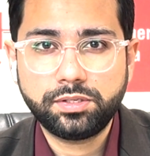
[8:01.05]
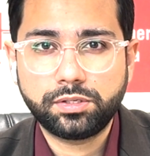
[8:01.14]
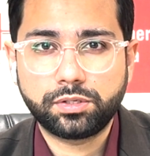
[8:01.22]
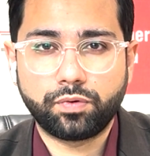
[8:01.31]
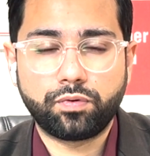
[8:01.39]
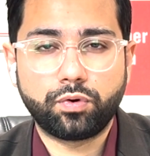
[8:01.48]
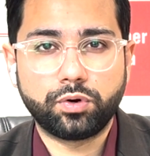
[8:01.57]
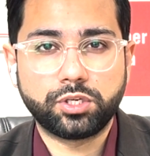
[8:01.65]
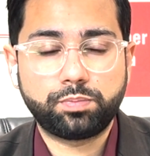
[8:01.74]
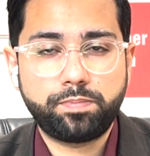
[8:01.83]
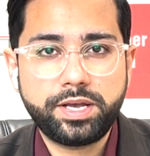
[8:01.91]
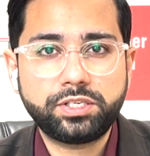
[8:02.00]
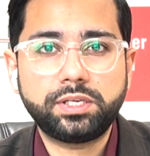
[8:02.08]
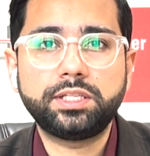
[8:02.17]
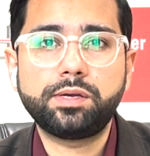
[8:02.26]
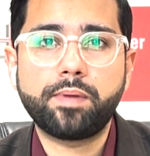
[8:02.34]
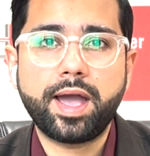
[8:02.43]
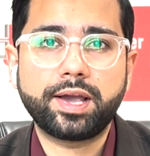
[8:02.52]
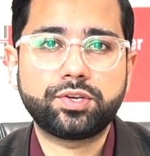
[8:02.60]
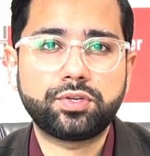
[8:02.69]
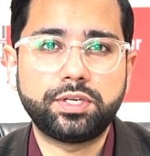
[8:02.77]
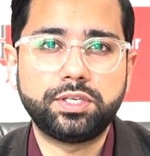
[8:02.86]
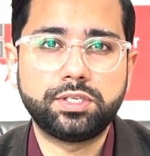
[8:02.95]
So for especially the
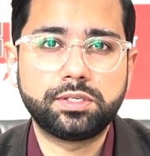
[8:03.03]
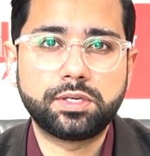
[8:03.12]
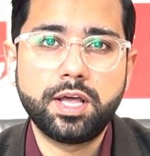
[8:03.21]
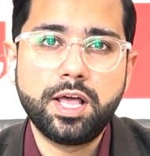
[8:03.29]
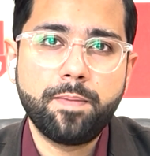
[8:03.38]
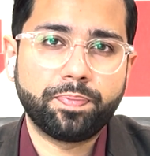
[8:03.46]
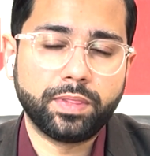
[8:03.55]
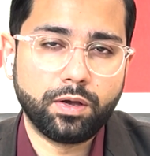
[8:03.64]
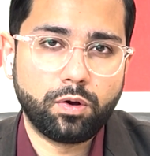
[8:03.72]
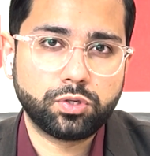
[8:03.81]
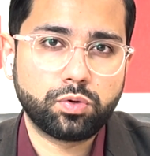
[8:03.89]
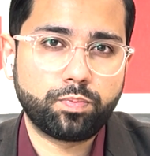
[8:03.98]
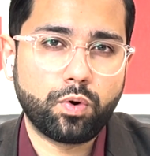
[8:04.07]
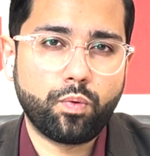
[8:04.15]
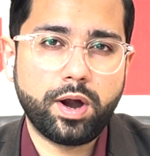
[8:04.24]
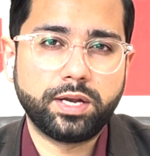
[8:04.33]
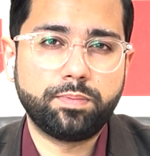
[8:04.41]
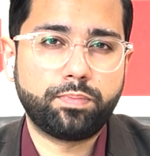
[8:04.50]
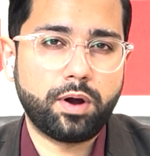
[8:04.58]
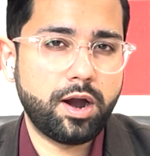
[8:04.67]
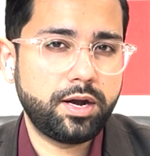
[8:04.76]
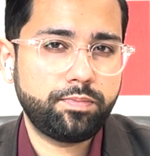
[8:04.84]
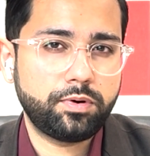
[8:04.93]
migration agent, they also provide the
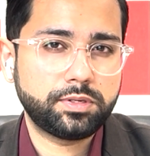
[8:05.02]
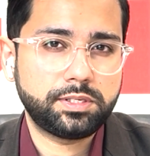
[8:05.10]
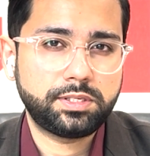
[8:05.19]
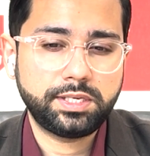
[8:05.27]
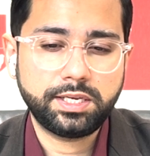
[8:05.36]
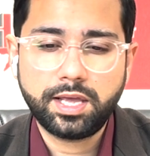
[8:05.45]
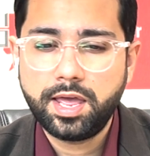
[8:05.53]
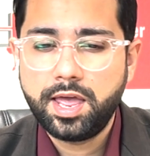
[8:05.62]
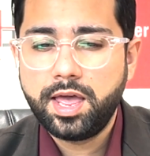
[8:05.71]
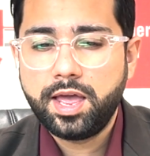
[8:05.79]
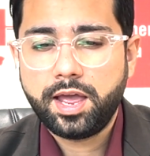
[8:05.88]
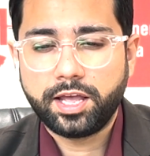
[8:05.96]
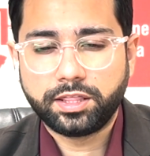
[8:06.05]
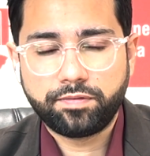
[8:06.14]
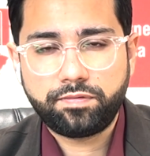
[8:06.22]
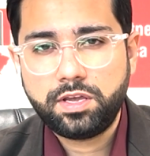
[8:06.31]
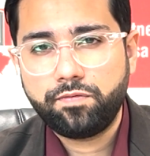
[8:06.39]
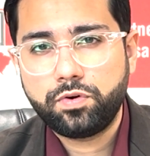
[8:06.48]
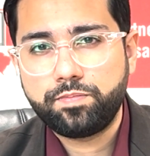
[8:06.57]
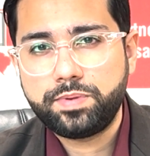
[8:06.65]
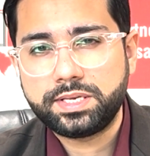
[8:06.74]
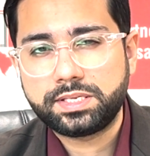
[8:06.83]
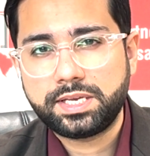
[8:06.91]
priority processing, and the fee would
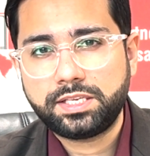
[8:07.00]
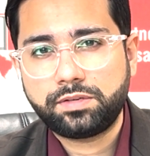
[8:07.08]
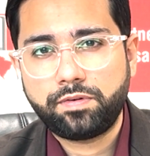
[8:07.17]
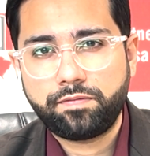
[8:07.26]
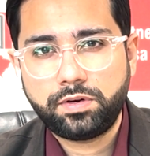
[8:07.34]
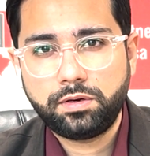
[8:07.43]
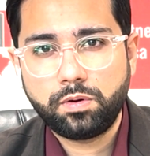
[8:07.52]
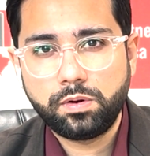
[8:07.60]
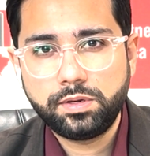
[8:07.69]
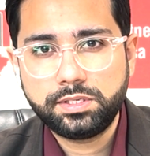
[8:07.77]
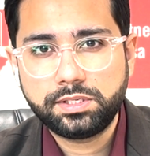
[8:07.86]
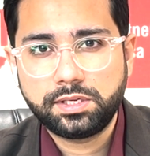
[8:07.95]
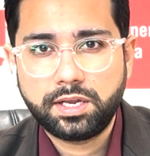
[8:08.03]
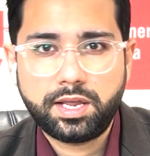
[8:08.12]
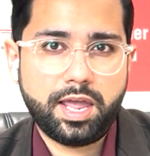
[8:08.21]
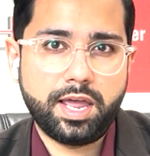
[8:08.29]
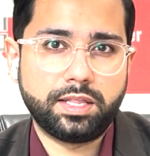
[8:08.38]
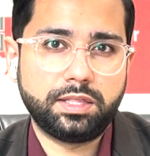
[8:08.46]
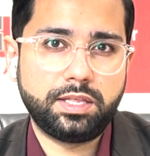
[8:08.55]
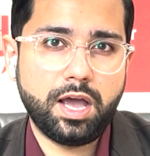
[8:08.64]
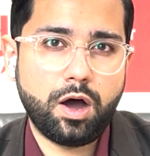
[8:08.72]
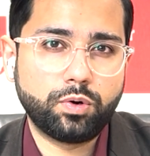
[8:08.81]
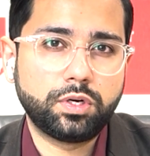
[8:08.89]
be $650 and the
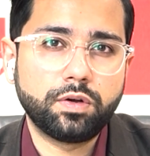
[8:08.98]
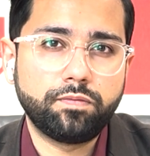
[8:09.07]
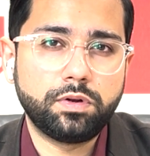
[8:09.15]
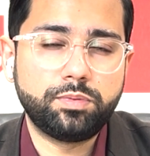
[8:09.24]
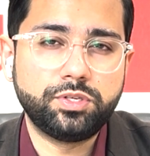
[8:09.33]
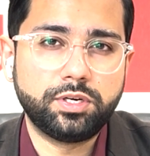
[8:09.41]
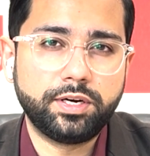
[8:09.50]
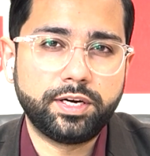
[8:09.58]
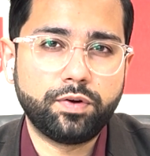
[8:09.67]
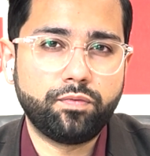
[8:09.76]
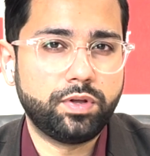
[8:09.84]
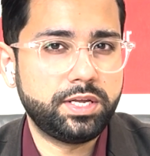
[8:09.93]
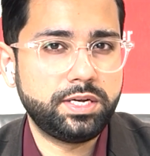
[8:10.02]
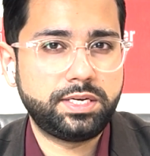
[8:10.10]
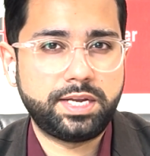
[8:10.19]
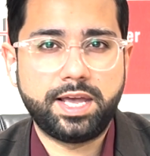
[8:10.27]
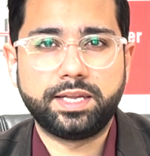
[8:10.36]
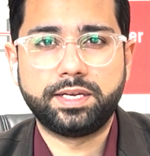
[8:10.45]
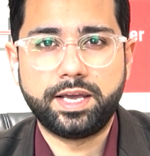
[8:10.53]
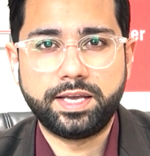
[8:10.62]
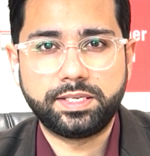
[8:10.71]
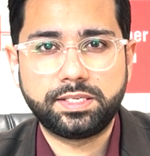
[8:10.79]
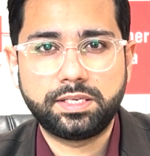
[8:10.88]
outcome will be generated within 10
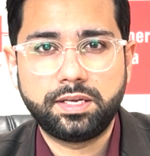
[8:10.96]
days.